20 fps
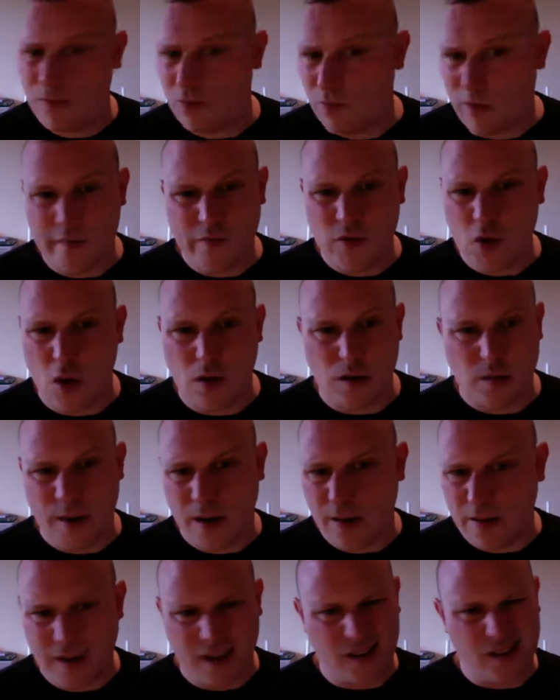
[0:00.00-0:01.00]
I've talked
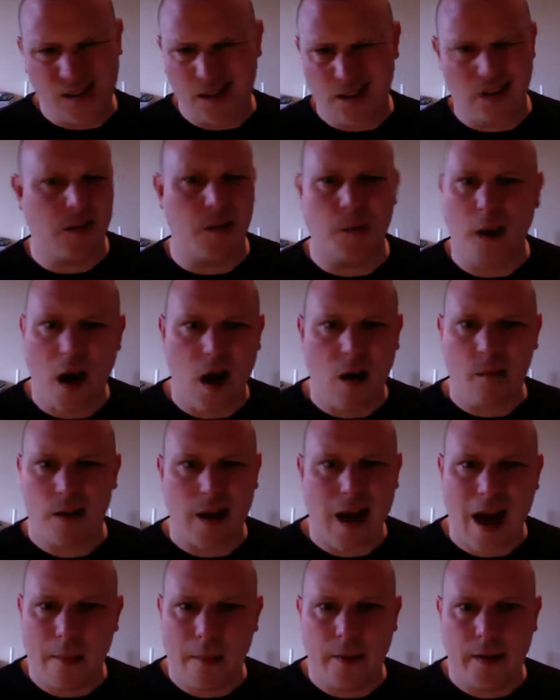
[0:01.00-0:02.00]
about things in the apartment
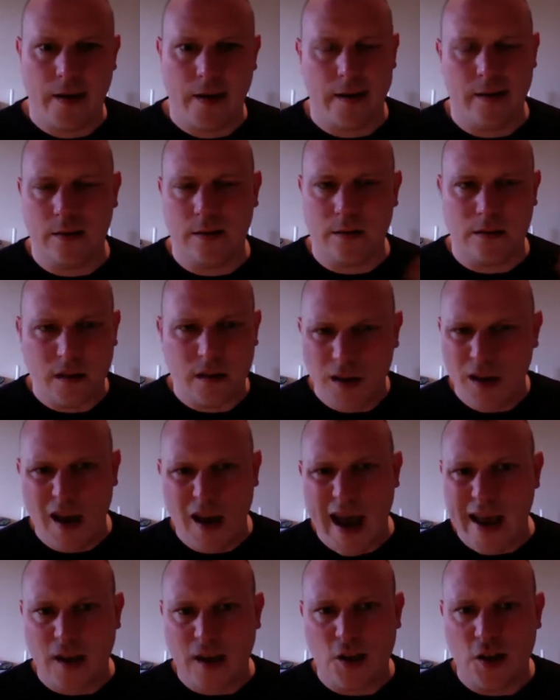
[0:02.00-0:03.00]
happening,
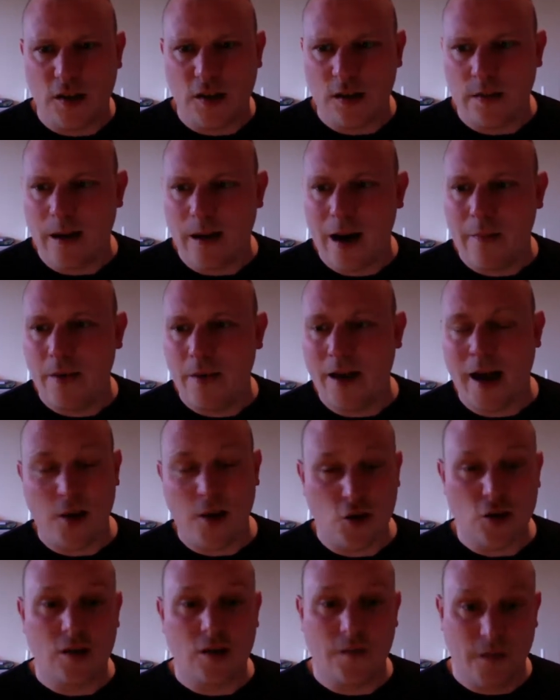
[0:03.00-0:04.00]
energy in the apartment. I
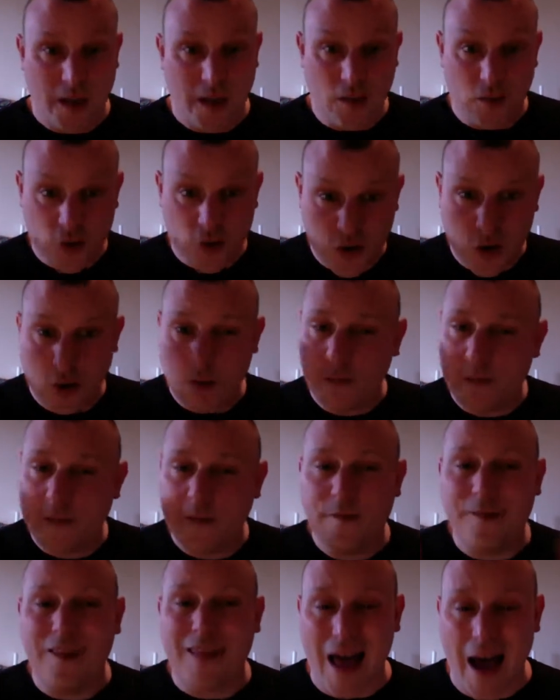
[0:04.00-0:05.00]
just feel so
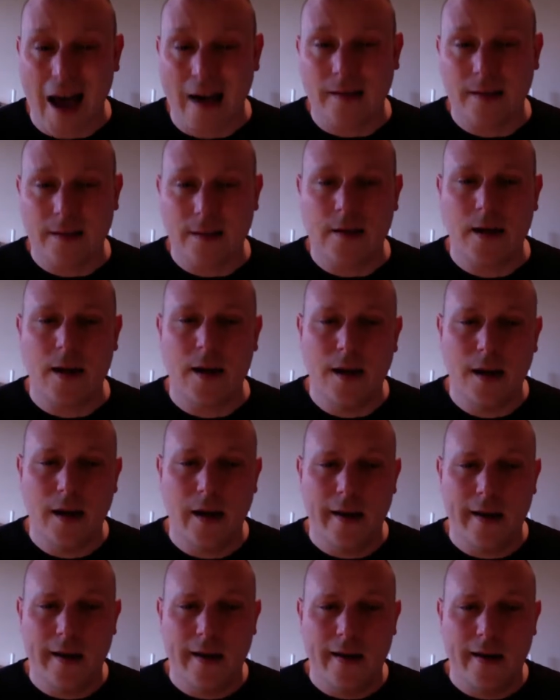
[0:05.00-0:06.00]
flat,
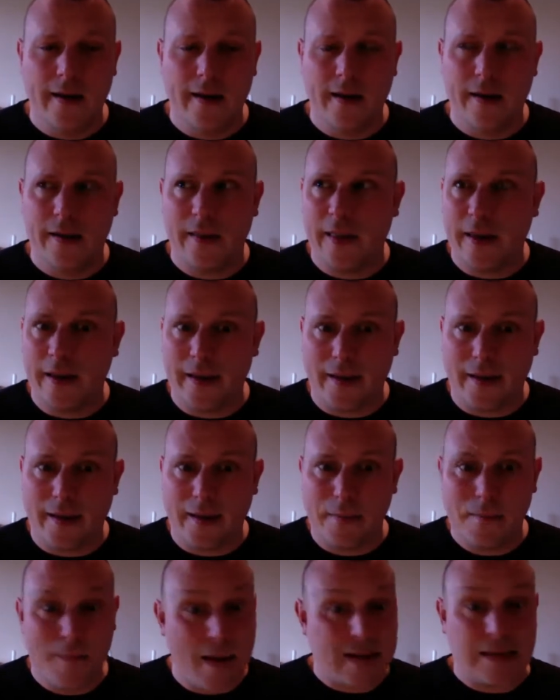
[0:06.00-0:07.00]
like
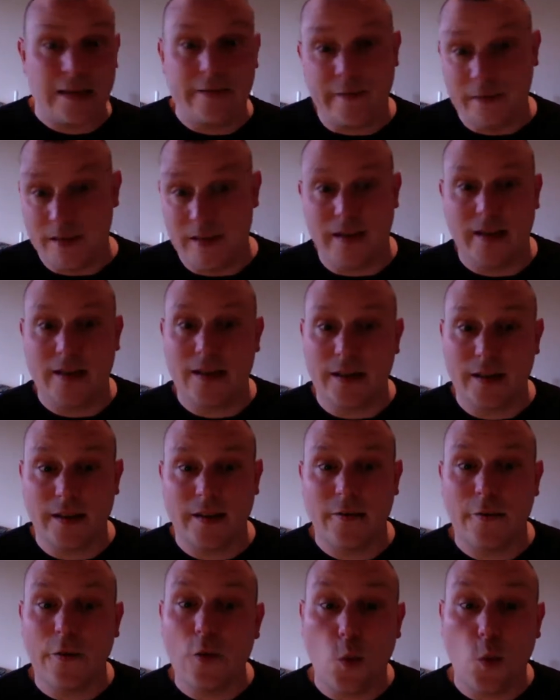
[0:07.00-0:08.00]

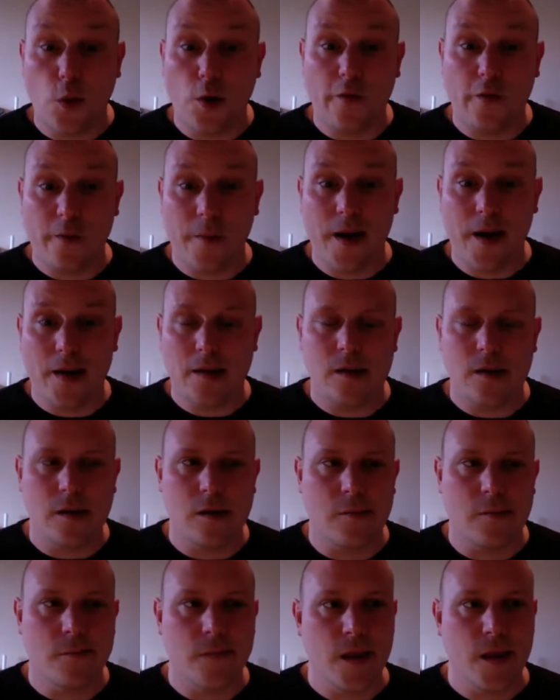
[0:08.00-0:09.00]
metaphysically, for want of a better
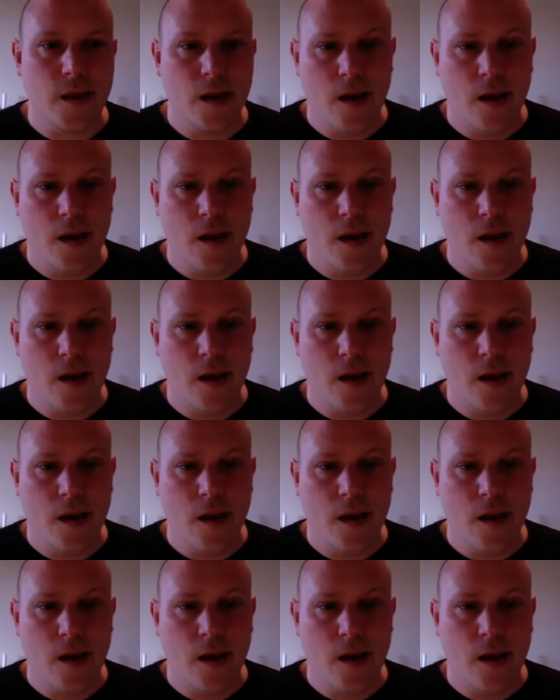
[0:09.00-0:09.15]
term.